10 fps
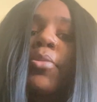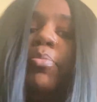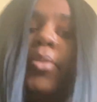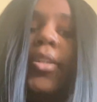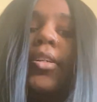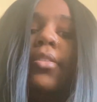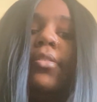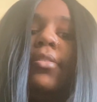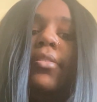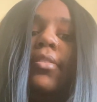But
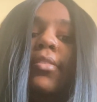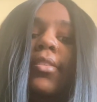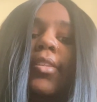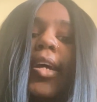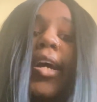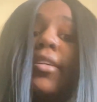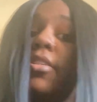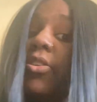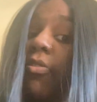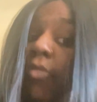as a
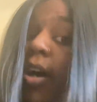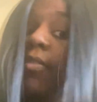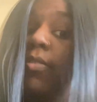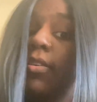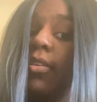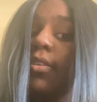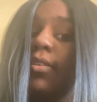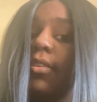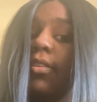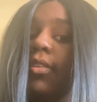survivor,
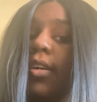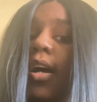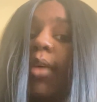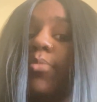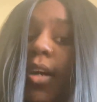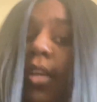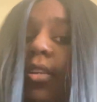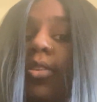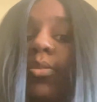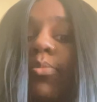I'm
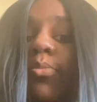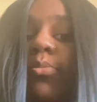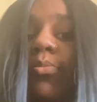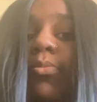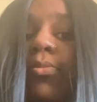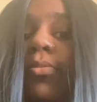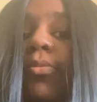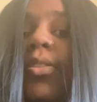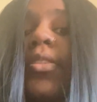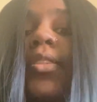telling you,
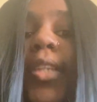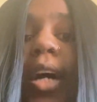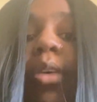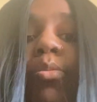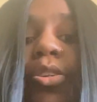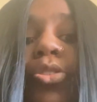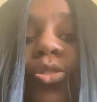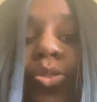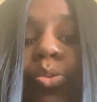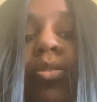tell your
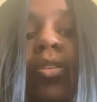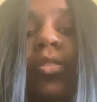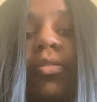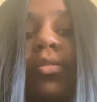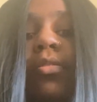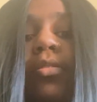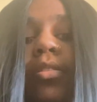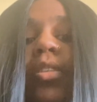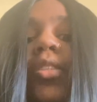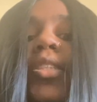story.
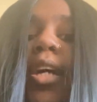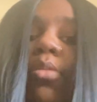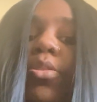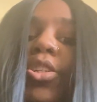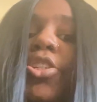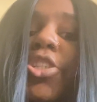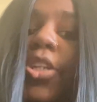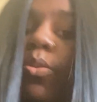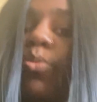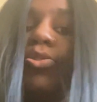Tell your
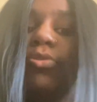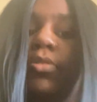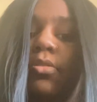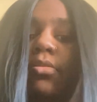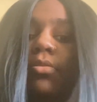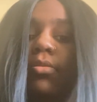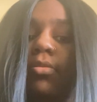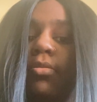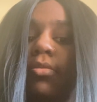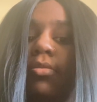children
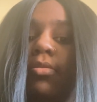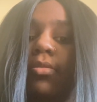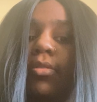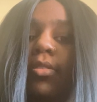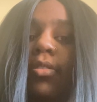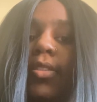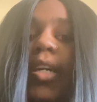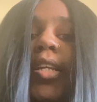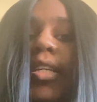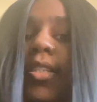
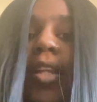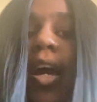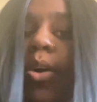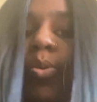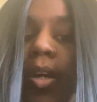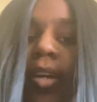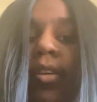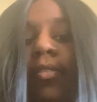that it's not okay.